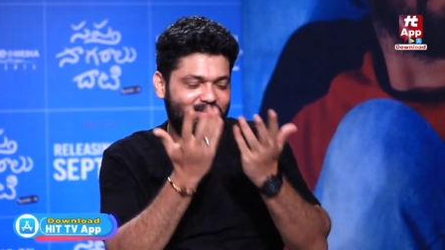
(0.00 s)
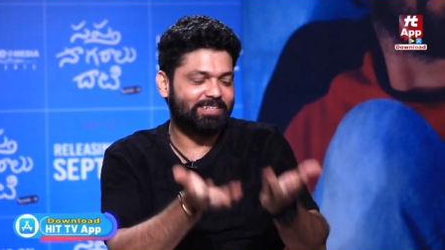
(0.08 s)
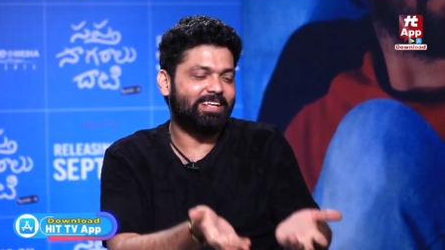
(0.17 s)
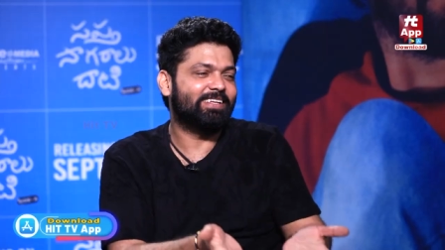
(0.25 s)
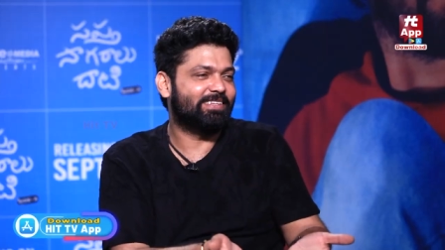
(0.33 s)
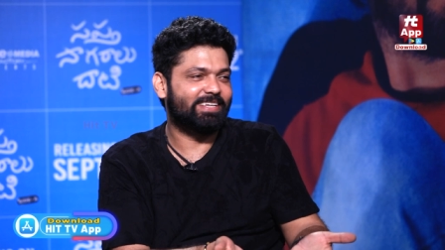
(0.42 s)
but
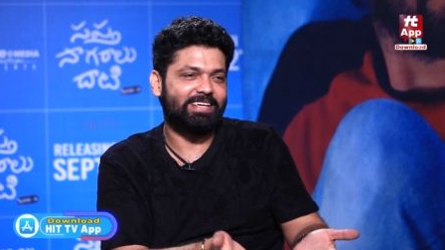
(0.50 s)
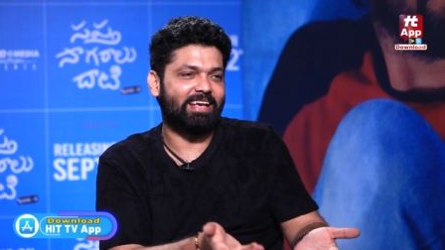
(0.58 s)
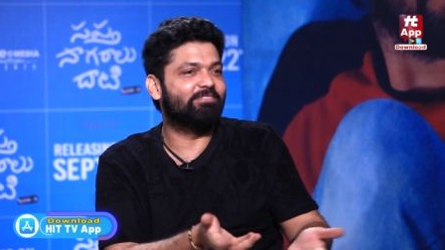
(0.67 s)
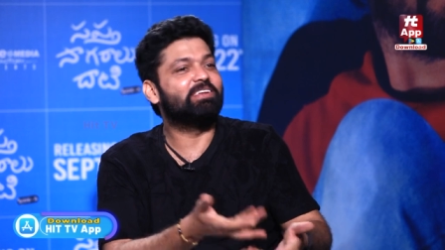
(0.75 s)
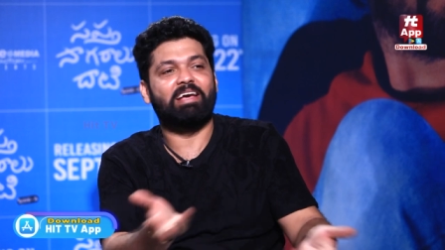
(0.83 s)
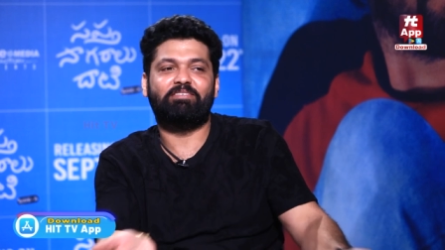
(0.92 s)
I think
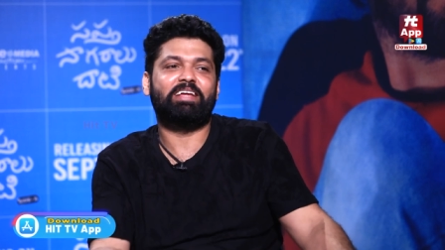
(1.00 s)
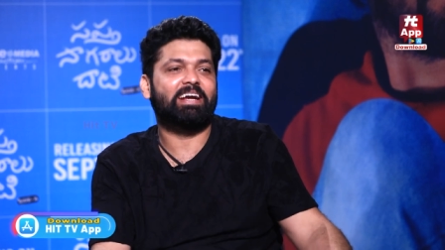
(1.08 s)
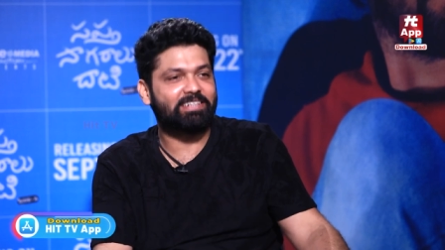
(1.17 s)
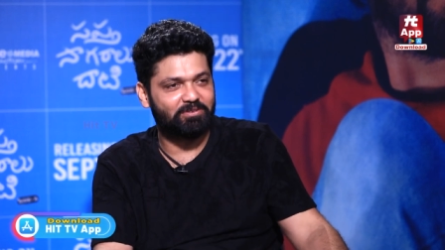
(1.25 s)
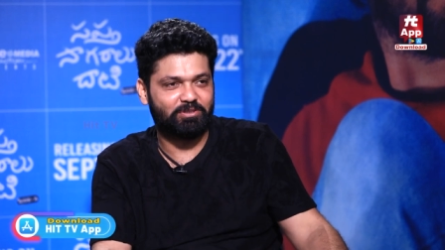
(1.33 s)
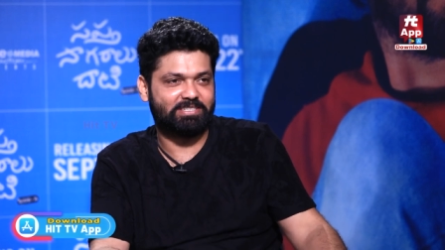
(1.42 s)
every every
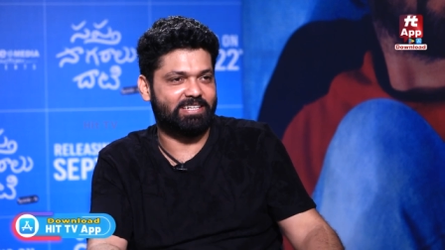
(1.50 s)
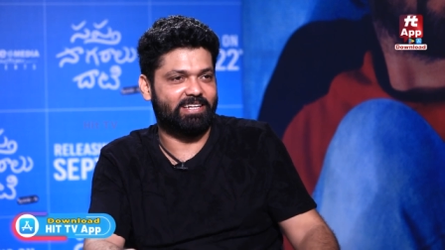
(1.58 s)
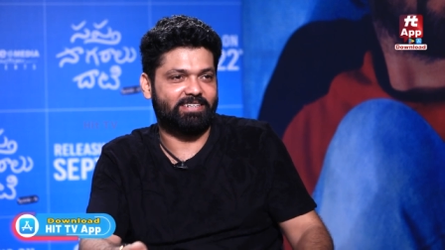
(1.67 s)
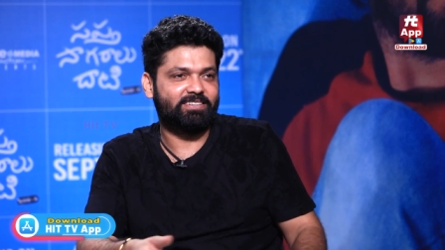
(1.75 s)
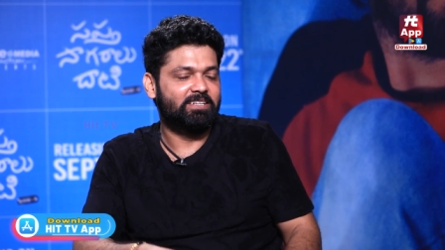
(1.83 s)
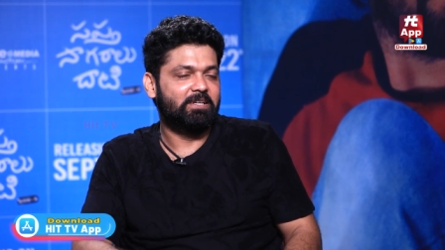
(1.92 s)
actor would say
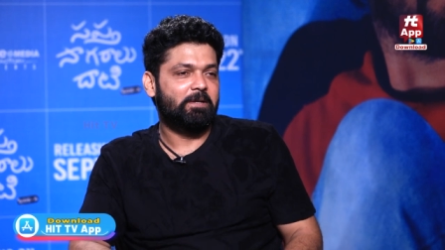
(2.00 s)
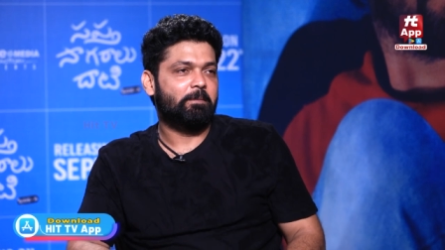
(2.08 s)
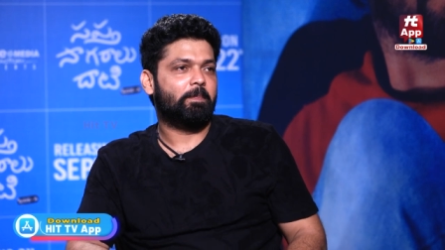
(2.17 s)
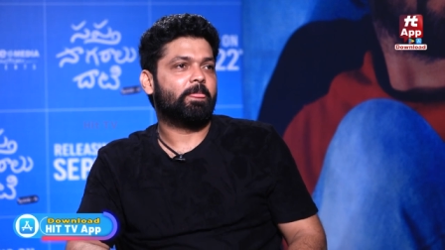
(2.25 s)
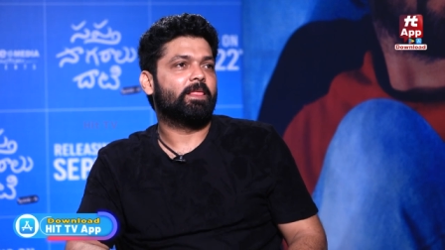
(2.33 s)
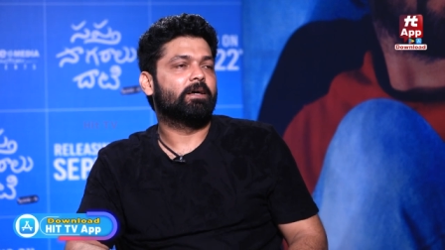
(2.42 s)
that. Mm-hmm.